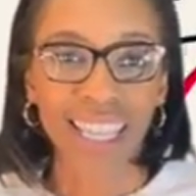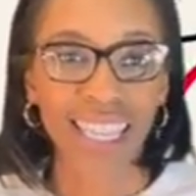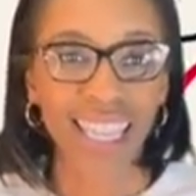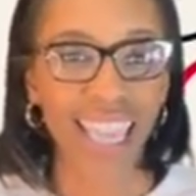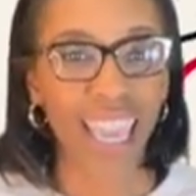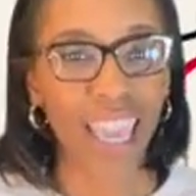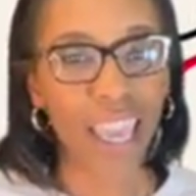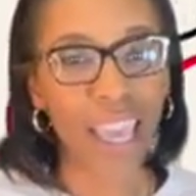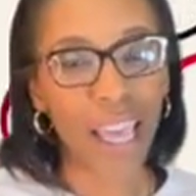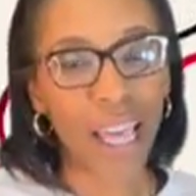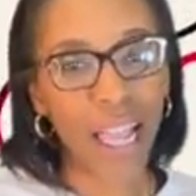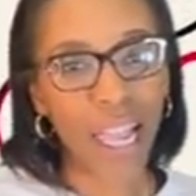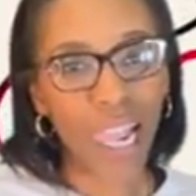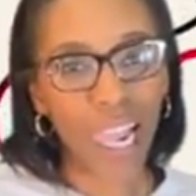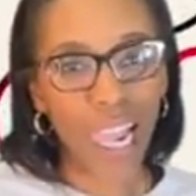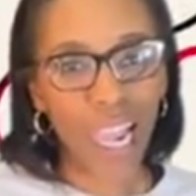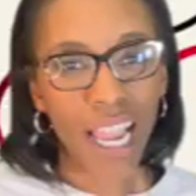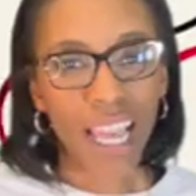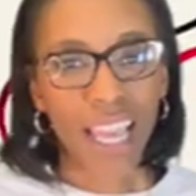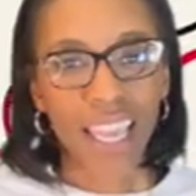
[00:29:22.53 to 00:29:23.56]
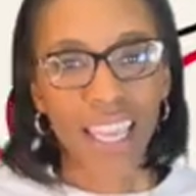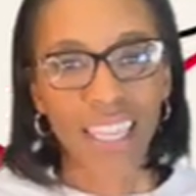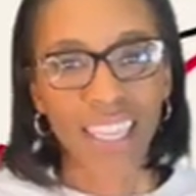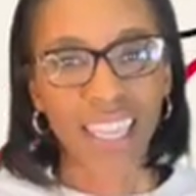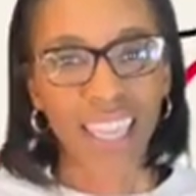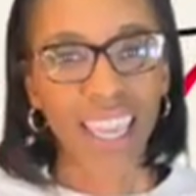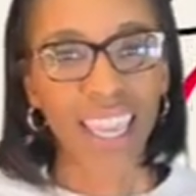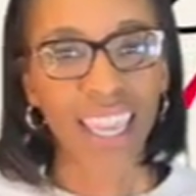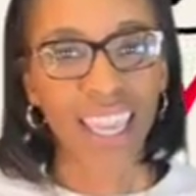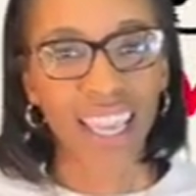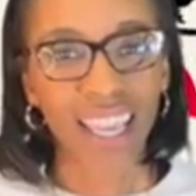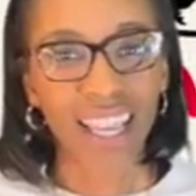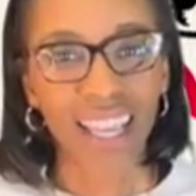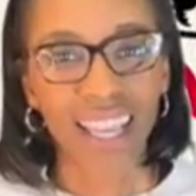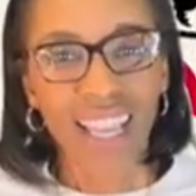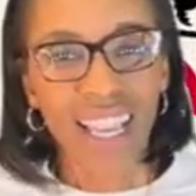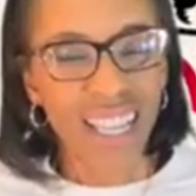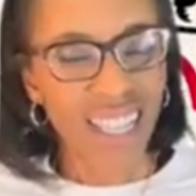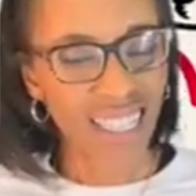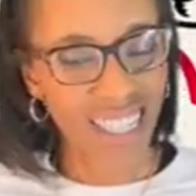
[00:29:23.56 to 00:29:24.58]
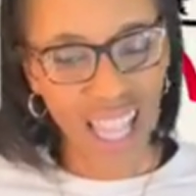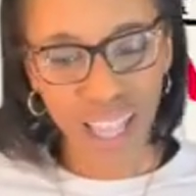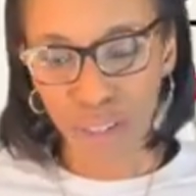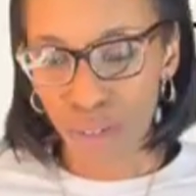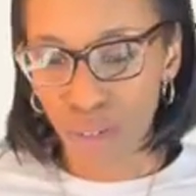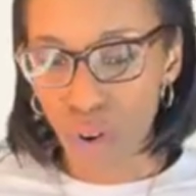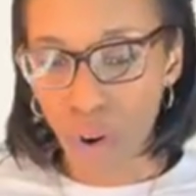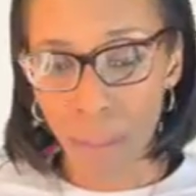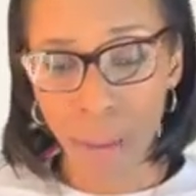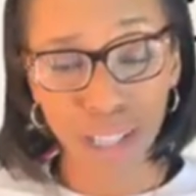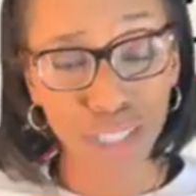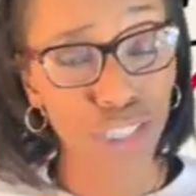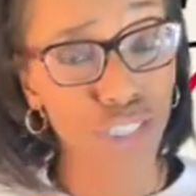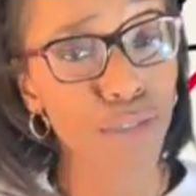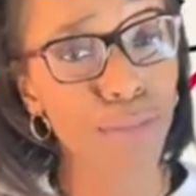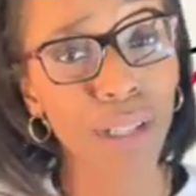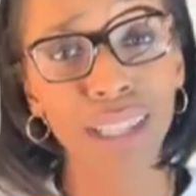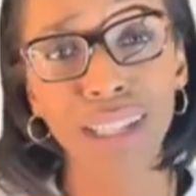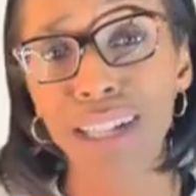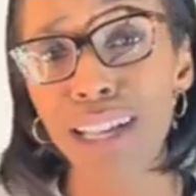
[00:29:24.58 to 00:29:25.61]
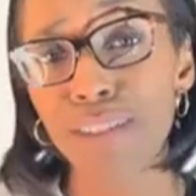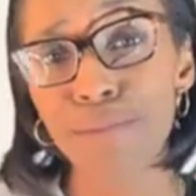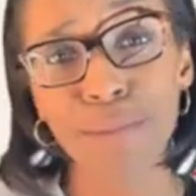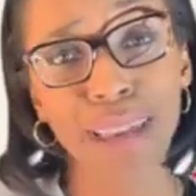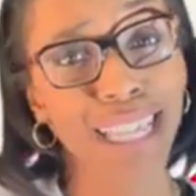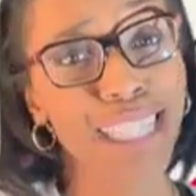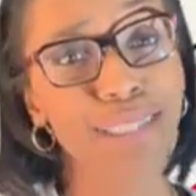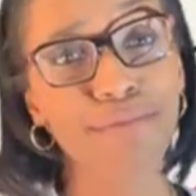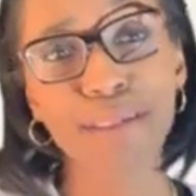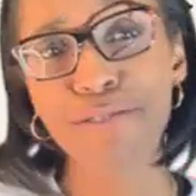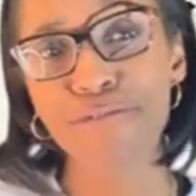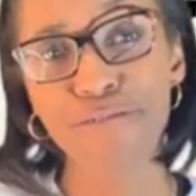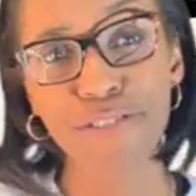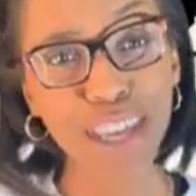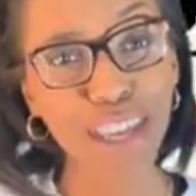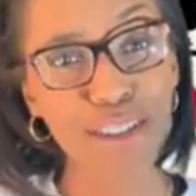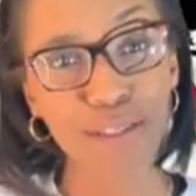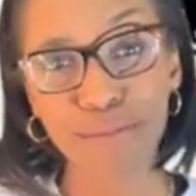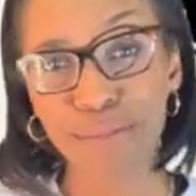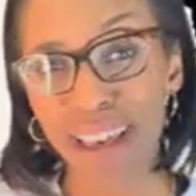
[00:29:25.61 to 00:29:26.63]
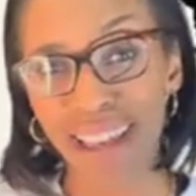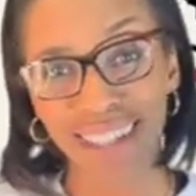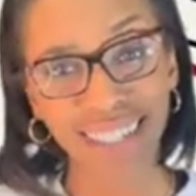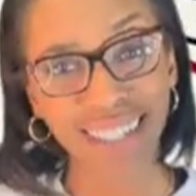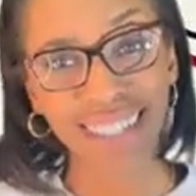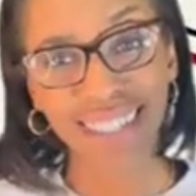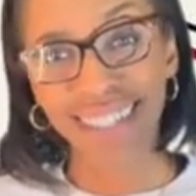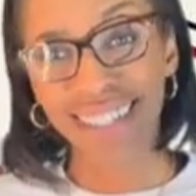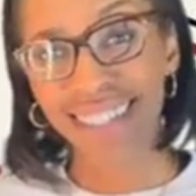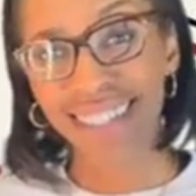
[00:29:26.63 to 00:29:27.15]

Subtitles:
Yeah, because I don't know about you, but love makes me feel better.